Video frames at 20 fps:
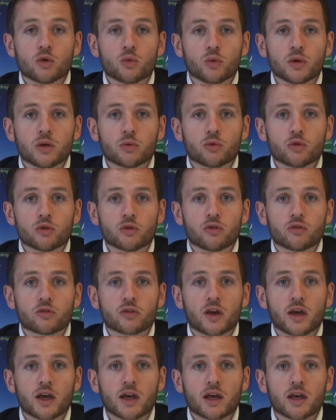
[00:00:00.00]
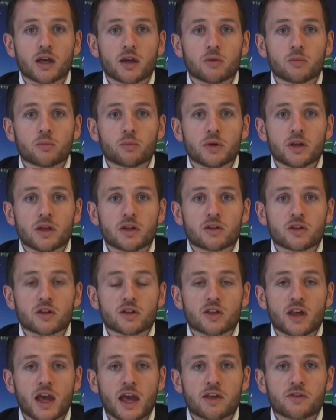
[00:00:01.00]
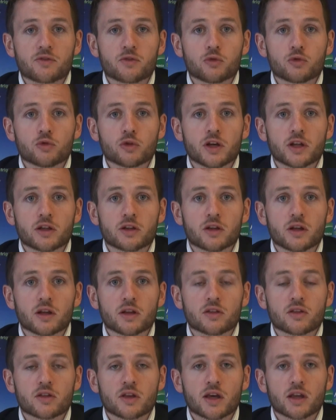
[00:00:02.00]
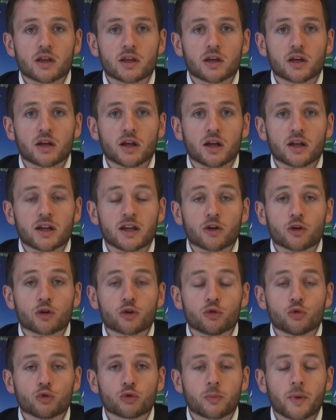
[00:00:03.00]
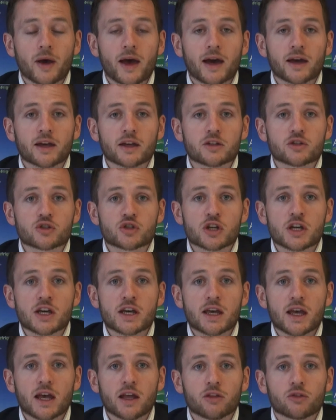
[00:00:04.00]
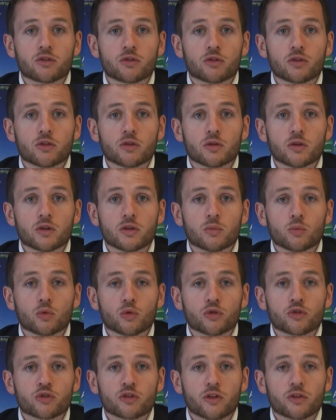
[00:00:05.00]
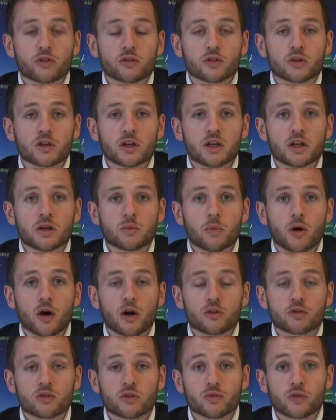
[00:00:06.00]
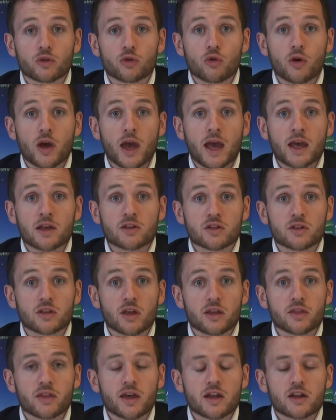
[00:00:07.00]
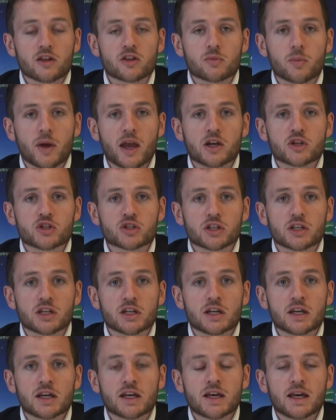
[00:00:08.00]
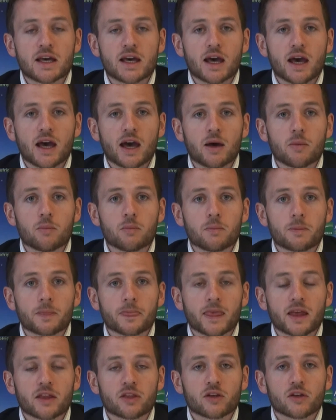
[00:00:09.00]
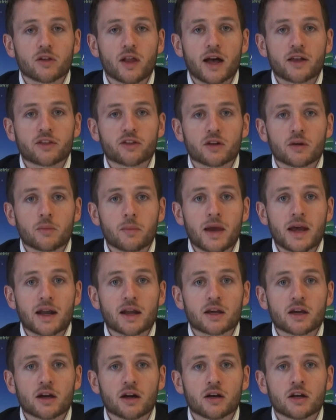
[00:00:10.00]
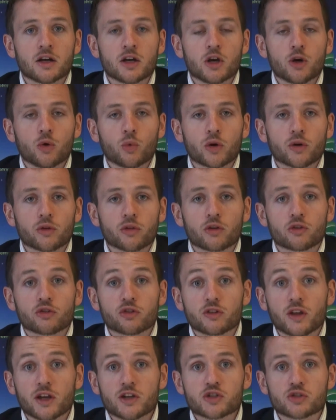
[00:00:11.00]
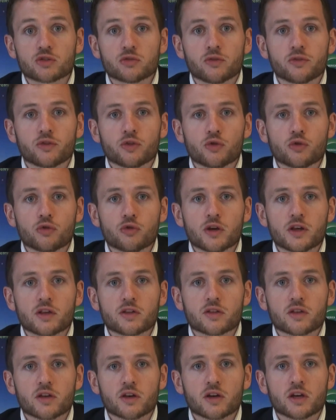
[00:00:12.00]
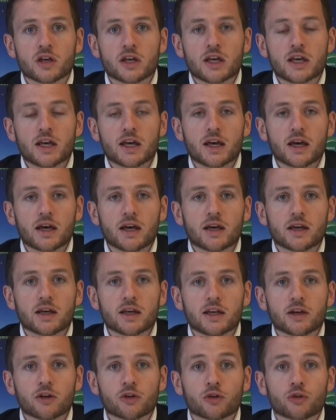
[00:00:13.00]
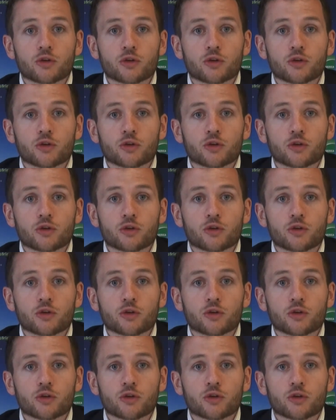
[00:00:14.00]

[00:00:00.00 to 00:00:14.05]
we would uh, be successful in, in selling an air cooled package into the, the more southerly parts of the US, and, and then especially um, into Latin America, where the traditional view is that uh, eh, air